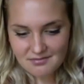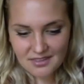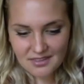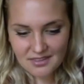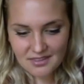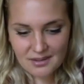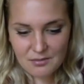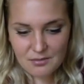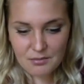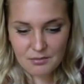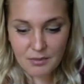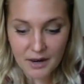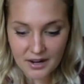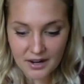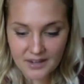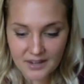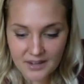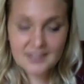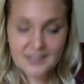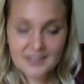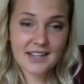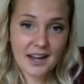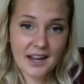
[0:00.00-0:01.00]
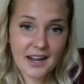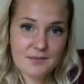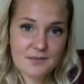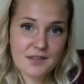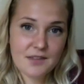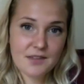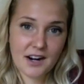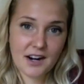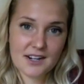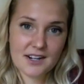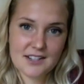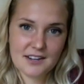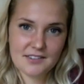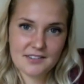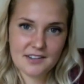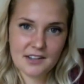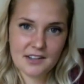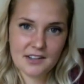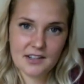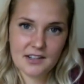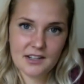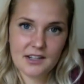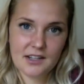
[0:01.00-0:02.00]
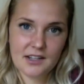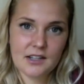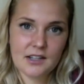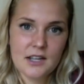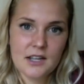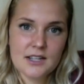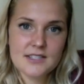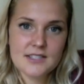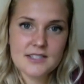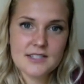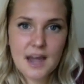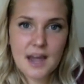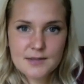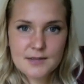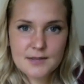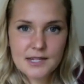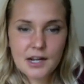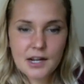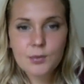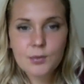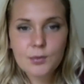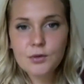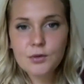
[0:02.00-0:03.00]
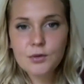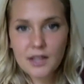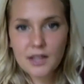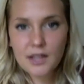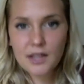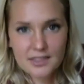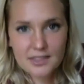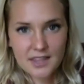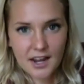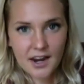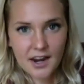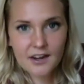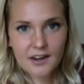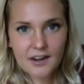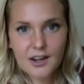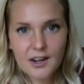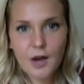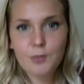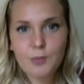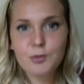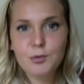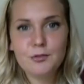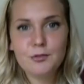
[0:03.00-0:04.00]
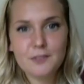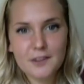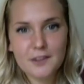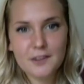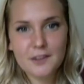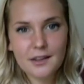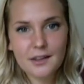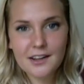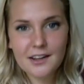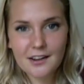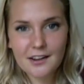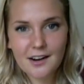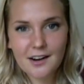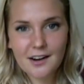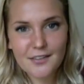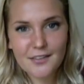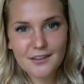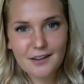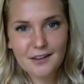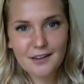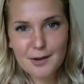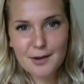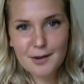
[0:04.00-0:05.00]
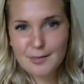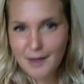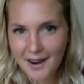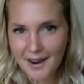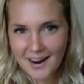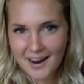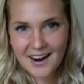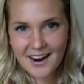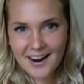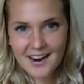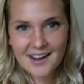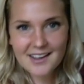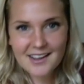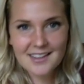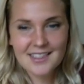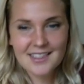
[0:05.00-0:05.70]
But yeah, there are definitely steps that help you get there and help you feel like you're on the right path.